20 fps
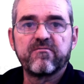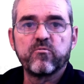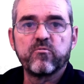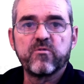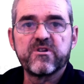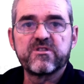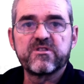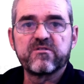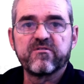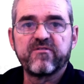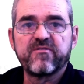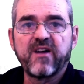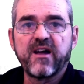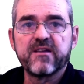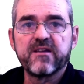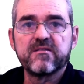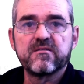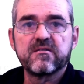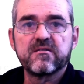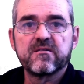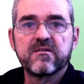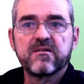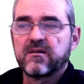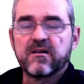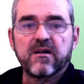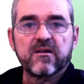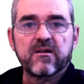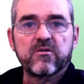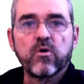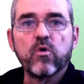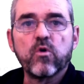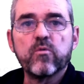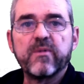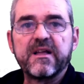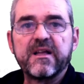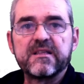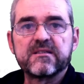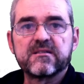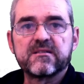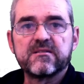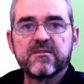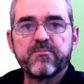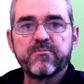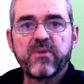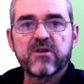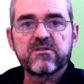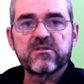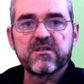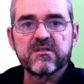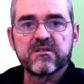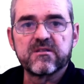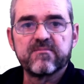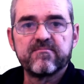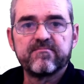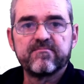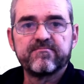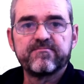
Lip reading: wish to find a cobalt deposit.